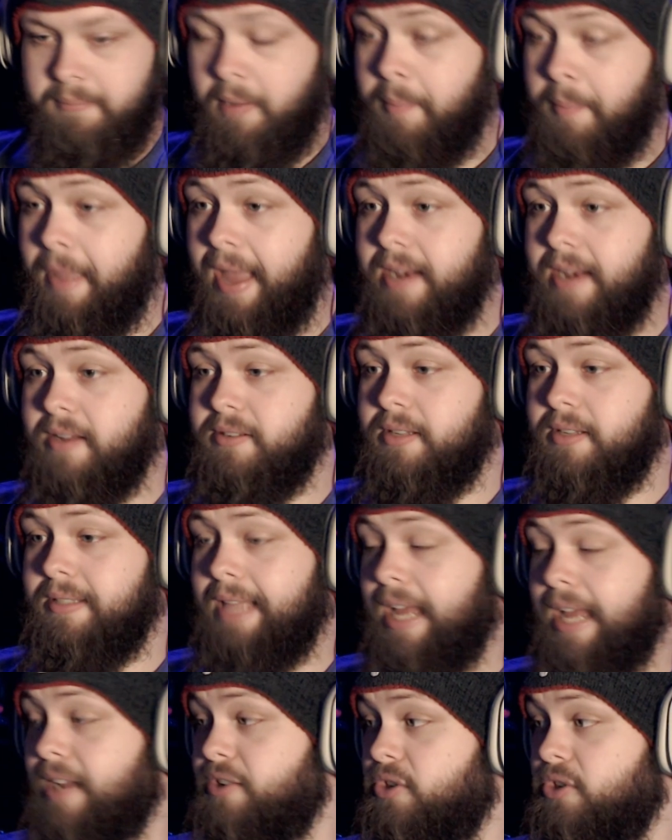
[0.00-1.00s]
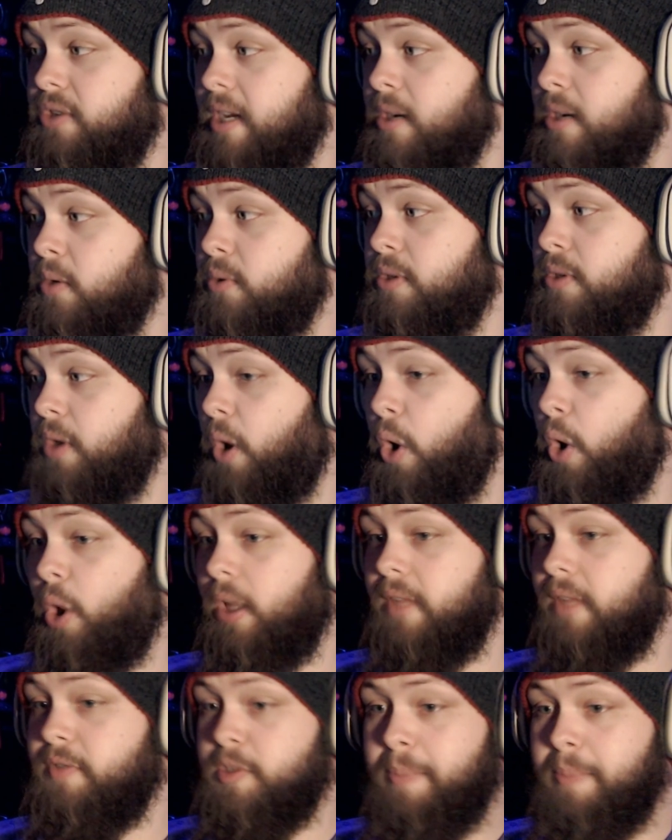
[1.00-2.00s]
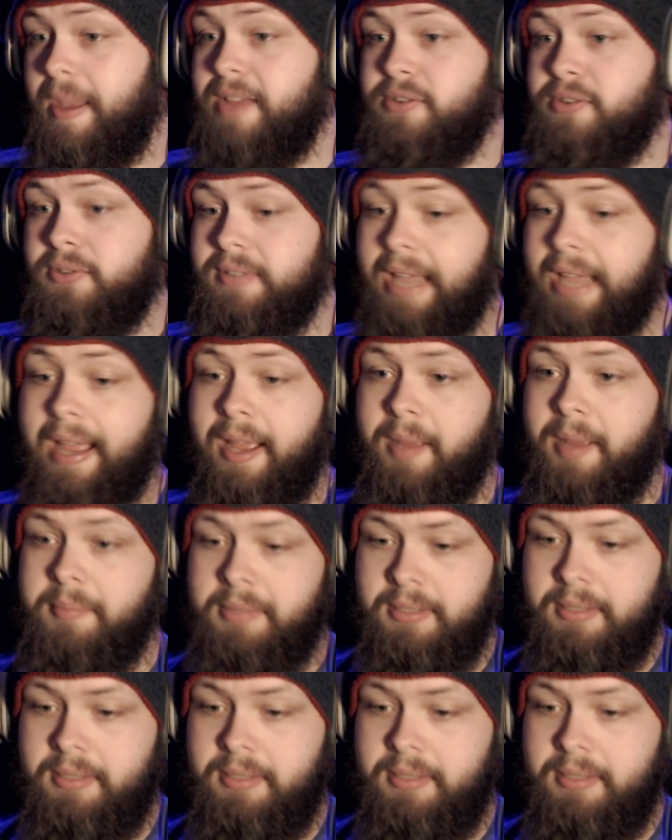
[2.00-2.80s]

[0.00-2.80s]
My man then sends out a signal to all of space and time.